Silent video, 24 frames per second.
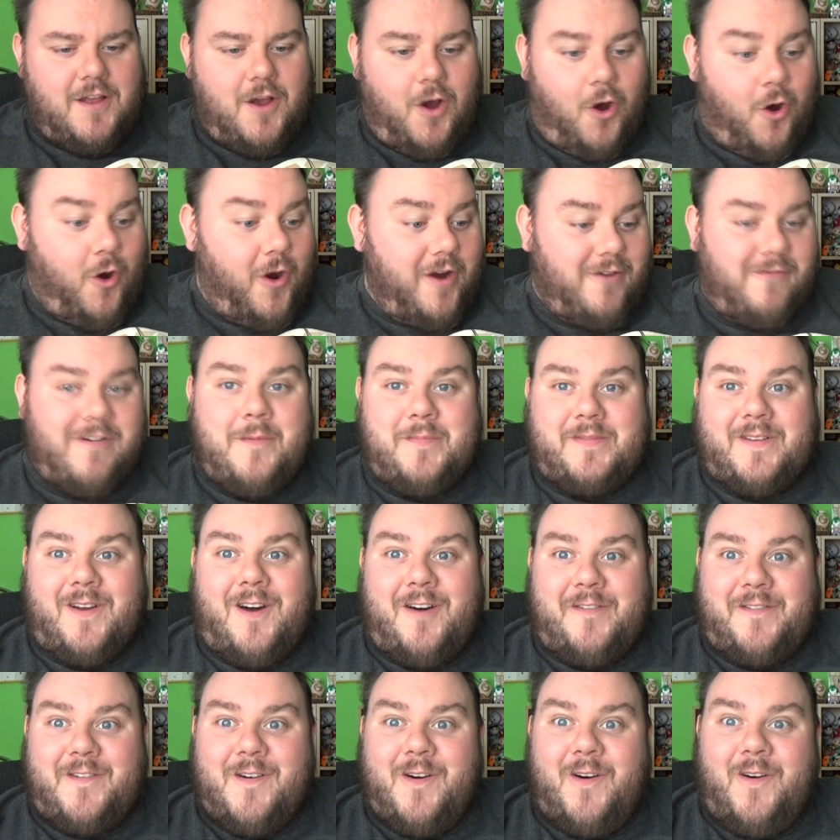Oh, it ripped
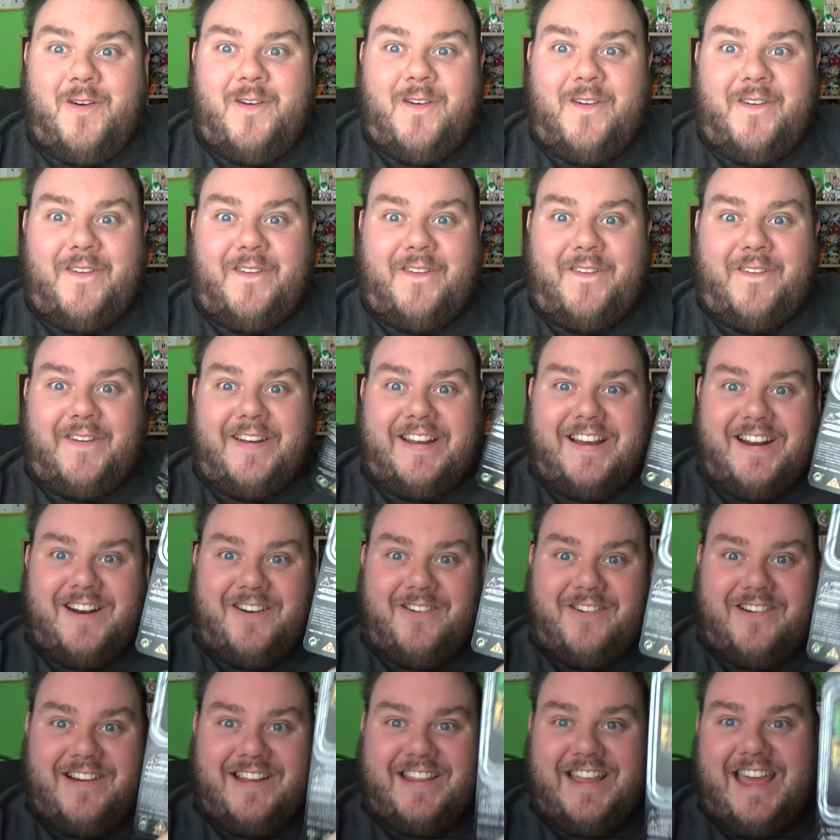off! Oh, you're gonna
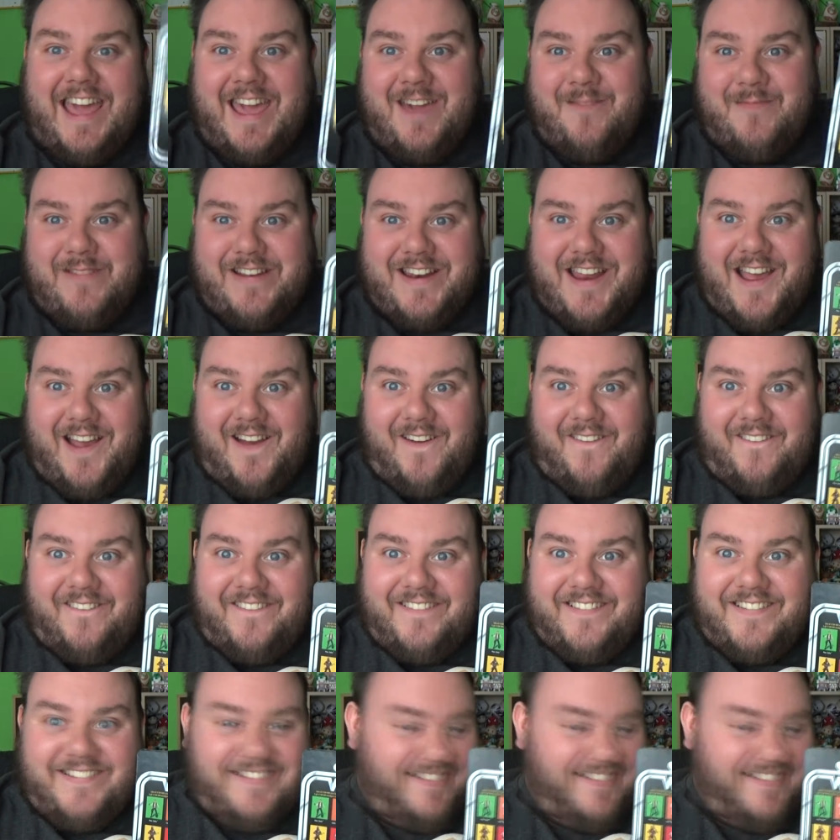really hate me now!